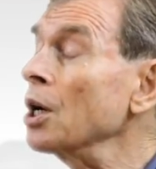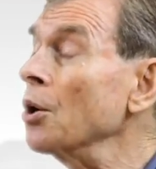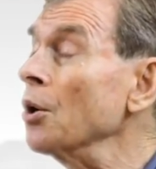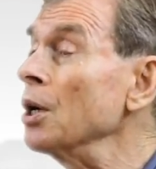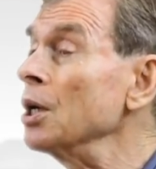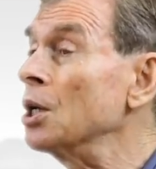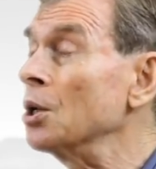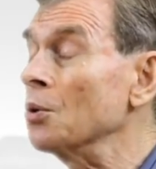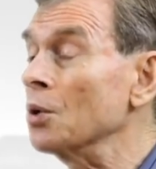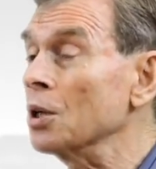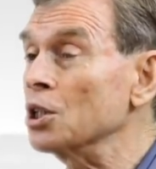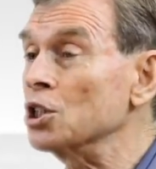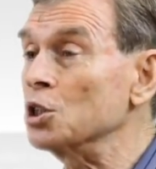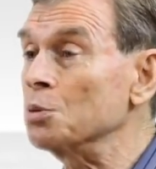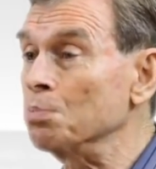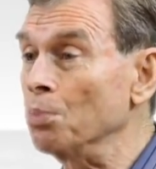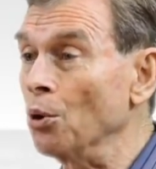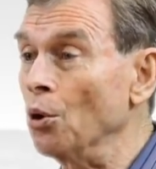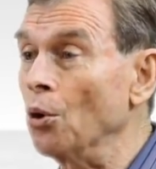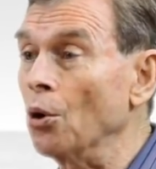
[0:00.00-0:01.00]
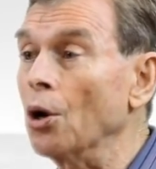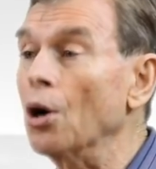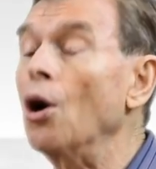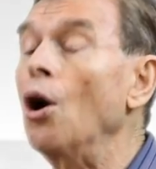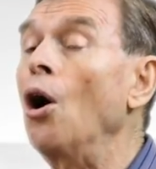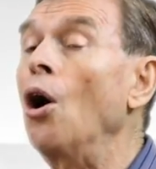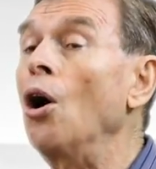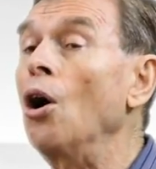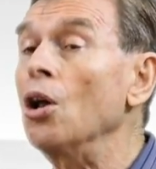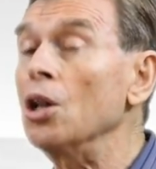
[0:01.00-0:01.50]
going to explore
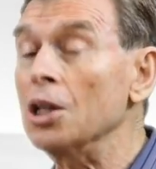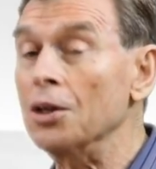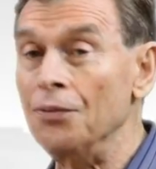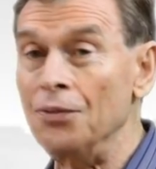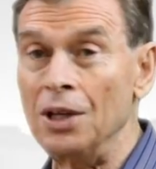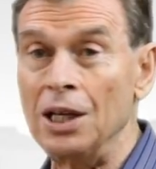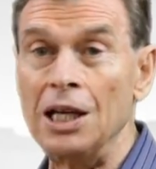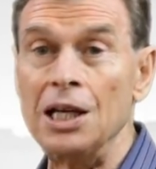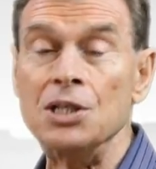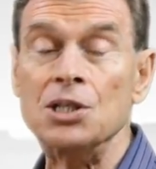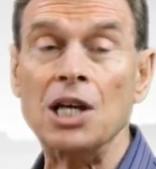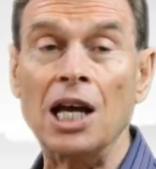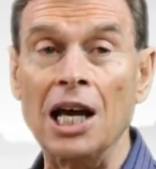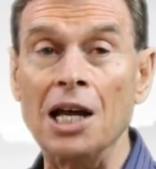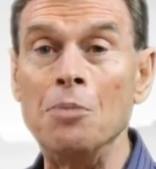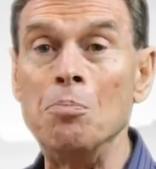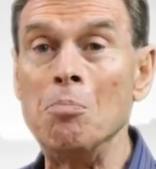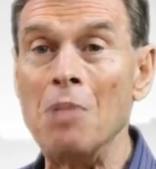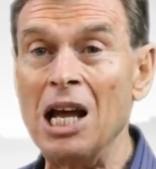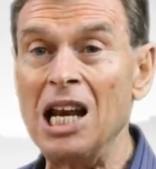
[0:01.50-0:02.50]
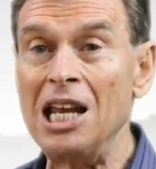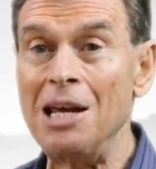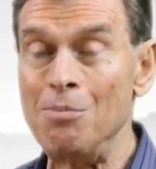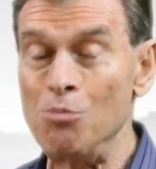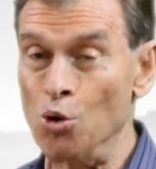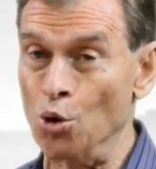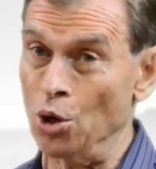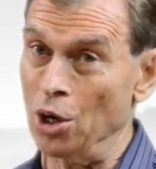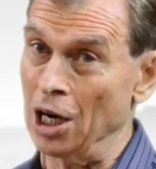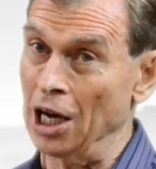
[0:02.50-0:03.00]
all of these and many
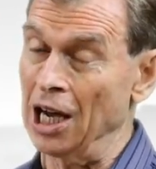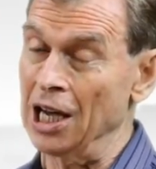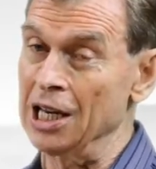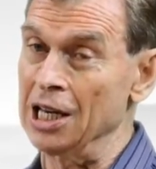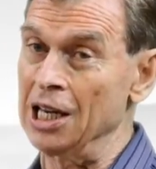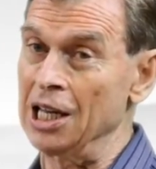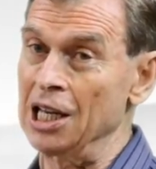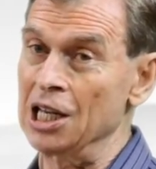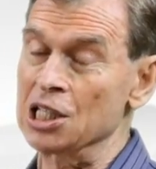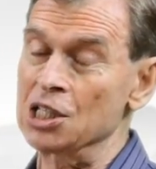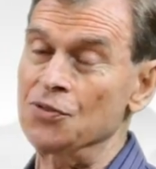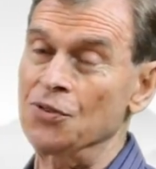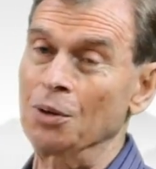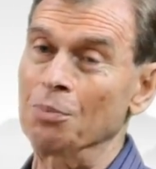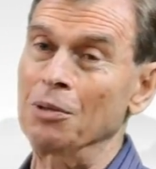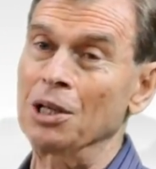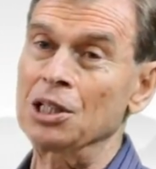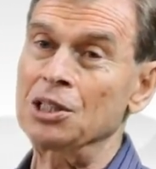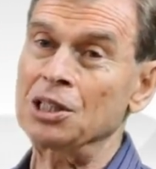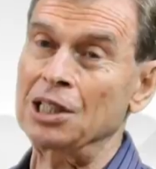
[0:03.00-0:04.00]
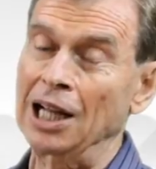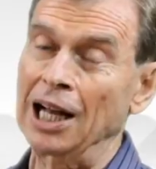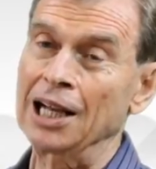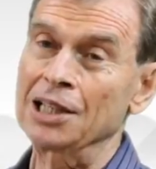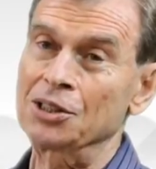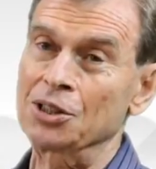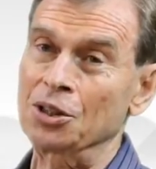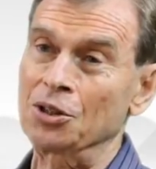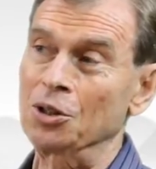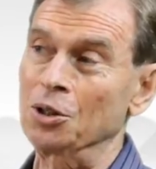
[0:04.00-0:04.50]
more ideas from this
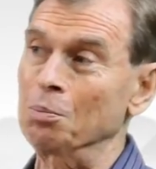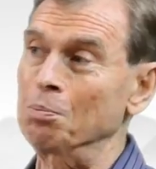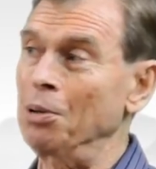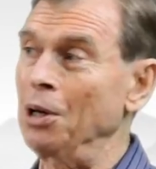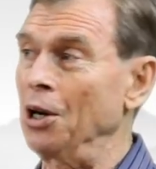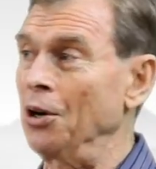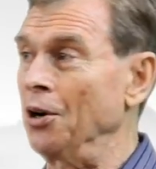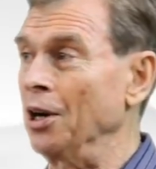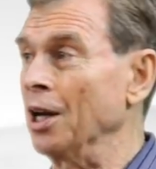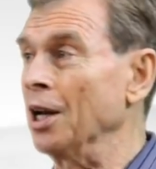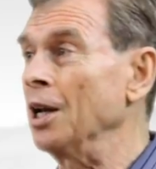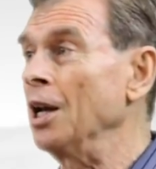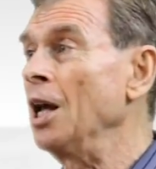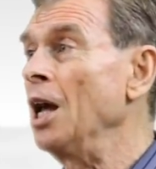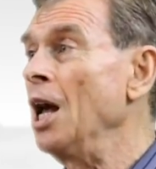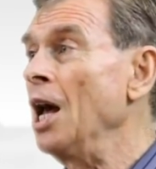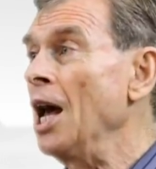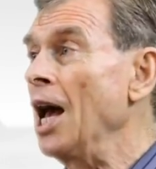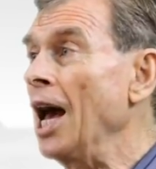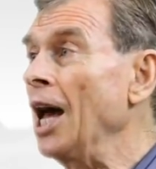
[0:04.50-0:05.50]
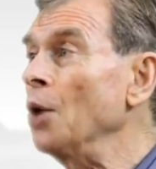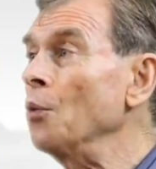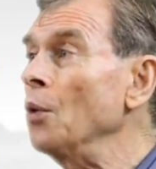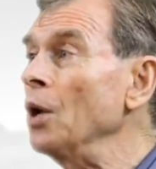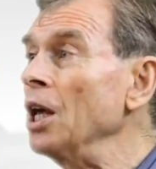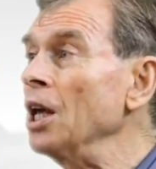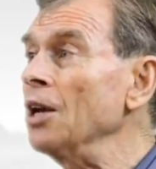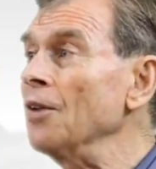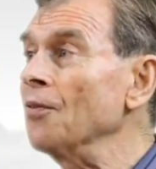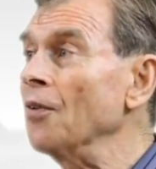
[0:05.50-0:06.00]
classical period, and
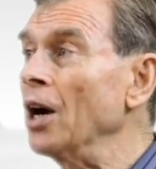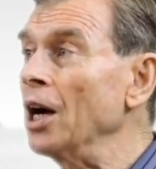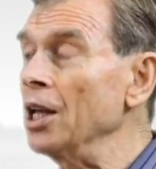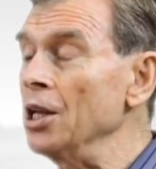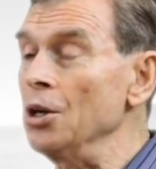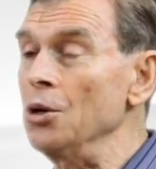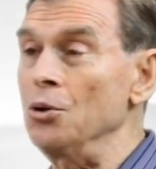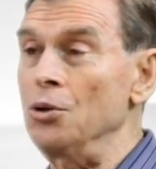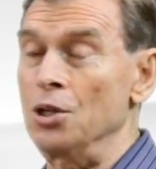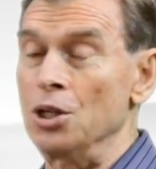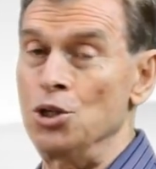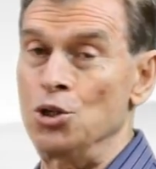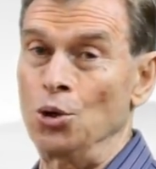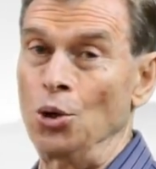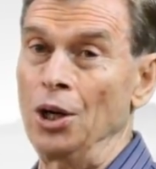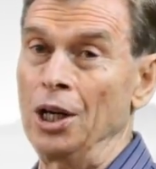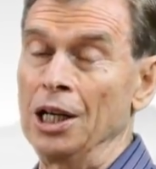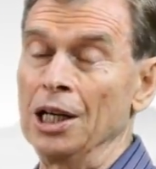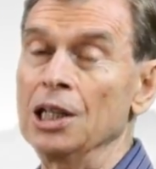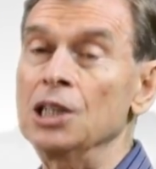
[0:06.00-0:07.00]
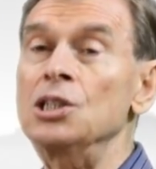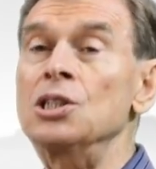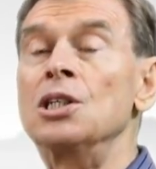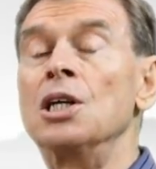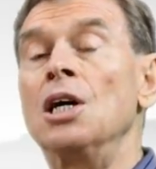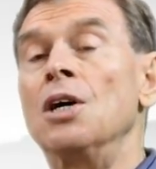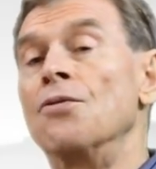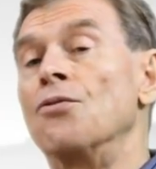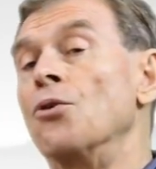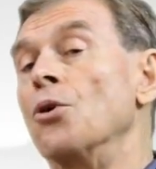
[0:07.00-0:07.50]
we invite you to join us
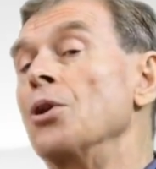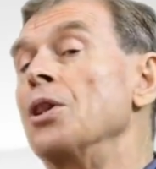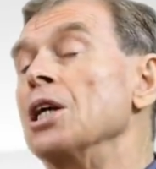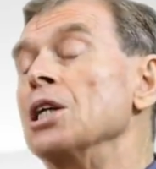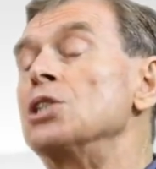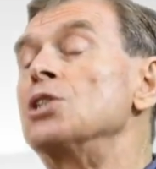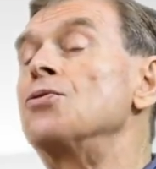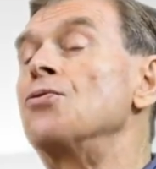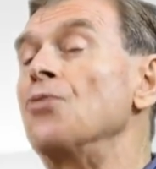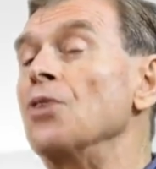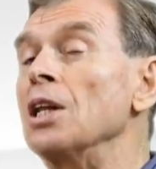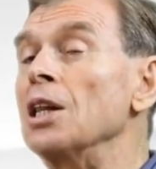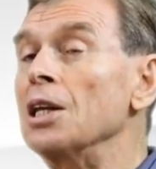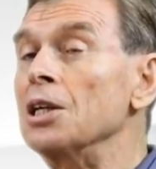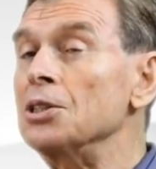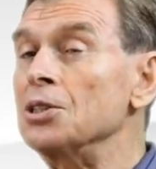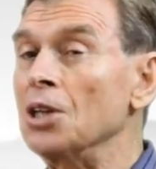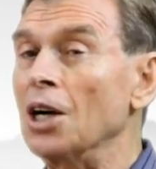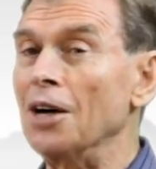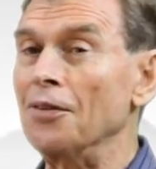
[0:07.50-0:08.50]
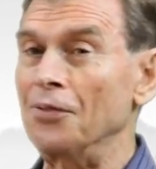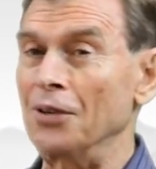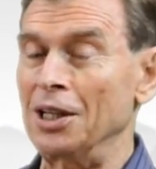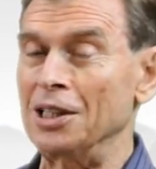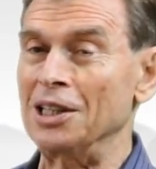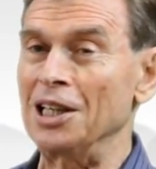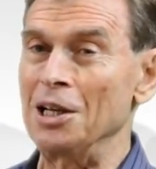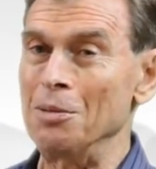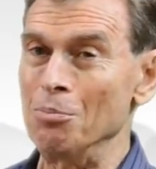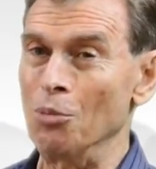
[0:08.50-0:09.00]
for this
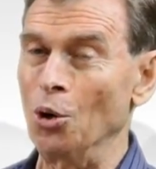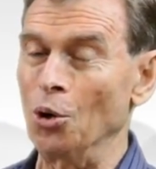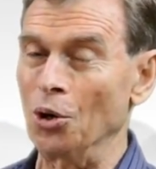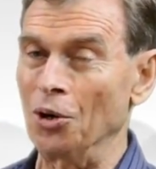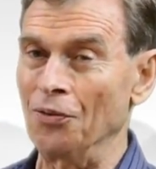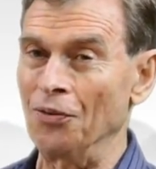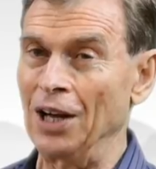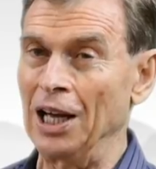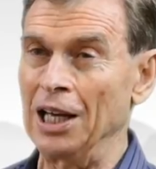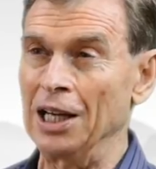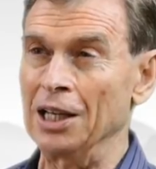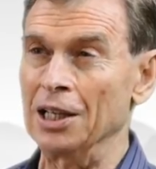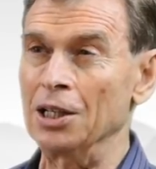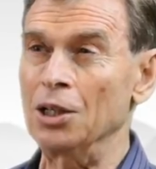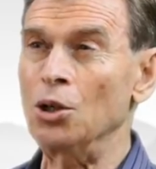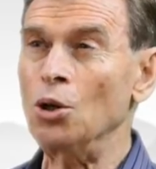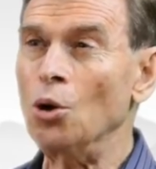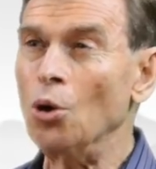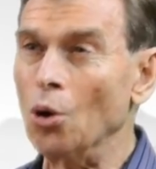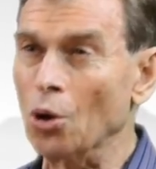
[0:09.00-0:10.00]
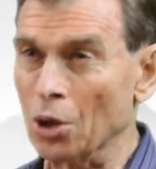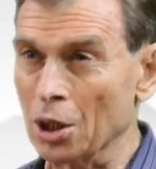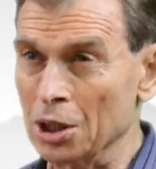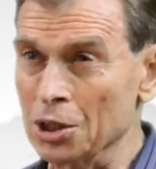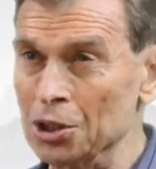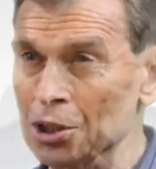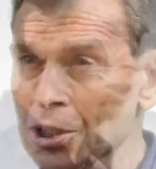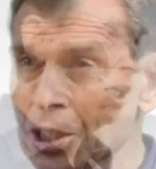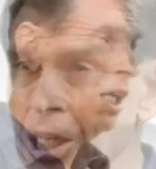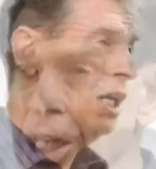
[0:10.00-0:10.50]
philosophically motivated
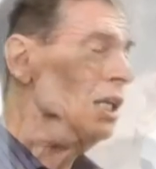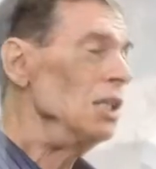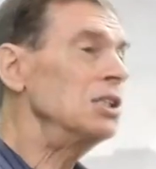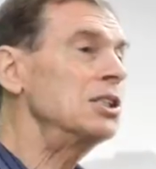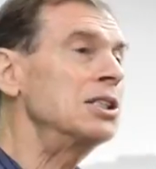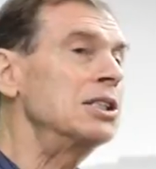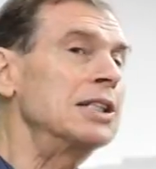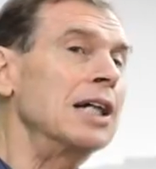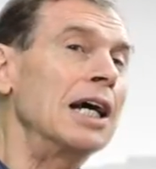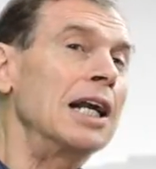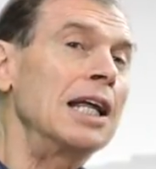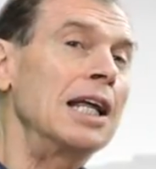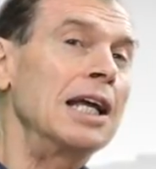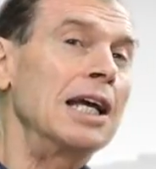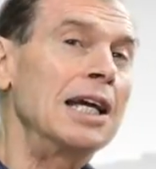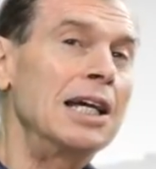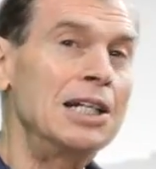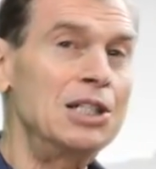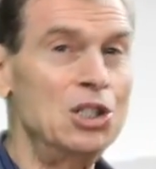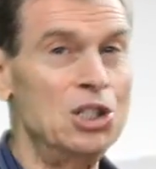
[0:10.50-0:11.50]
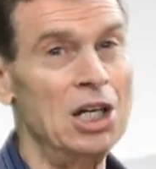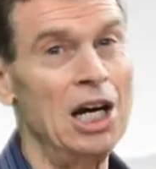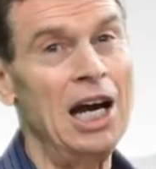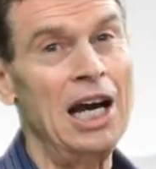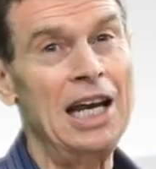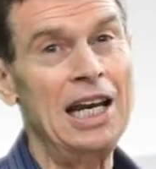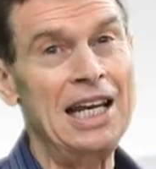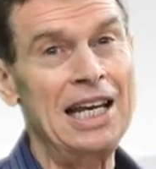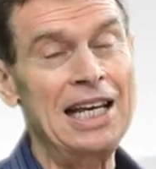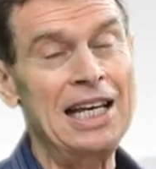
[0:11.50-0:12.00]
course studying
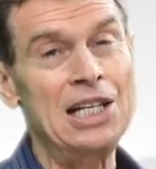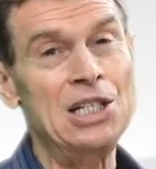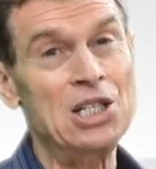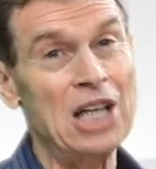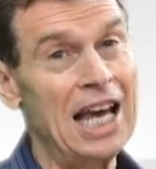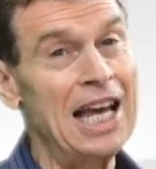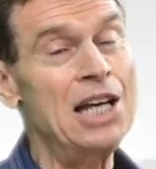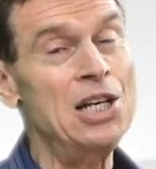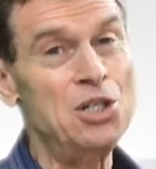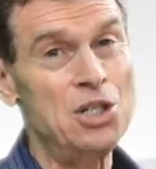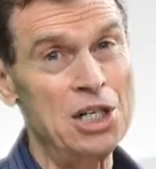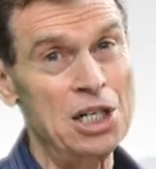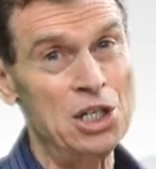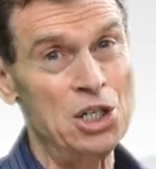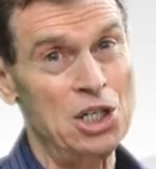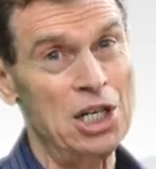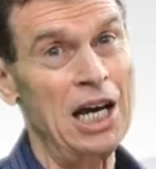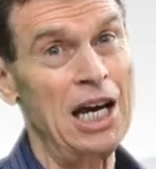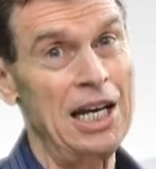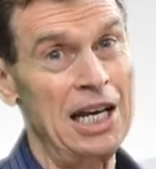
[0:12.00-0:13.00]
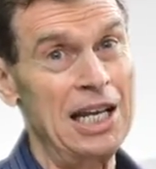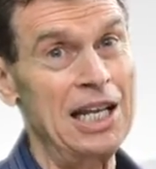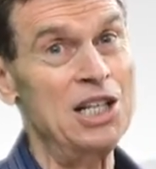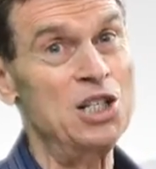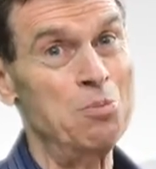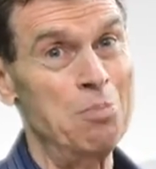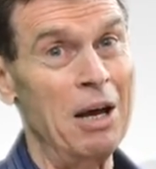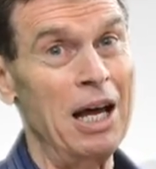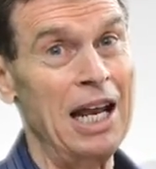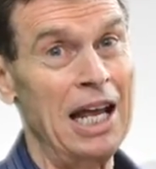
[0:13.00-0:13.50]
Chinese, ancient
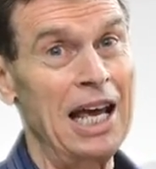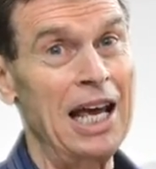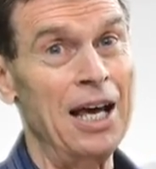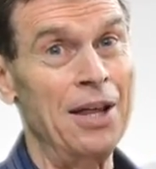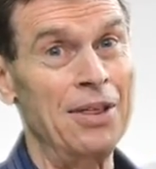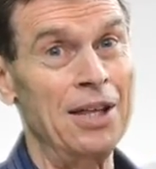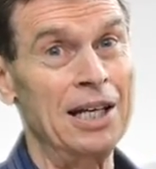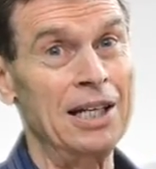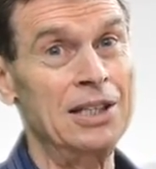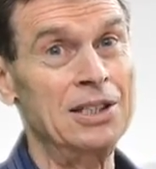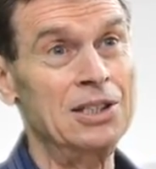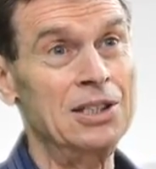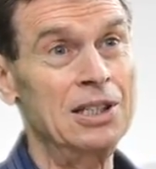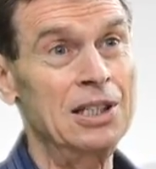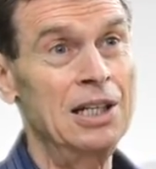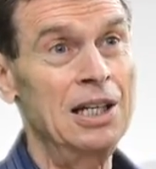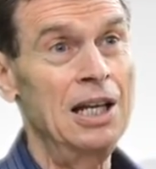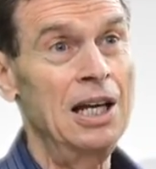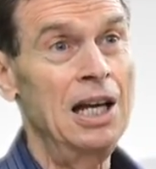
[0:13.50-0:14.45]
Chinese metaethics.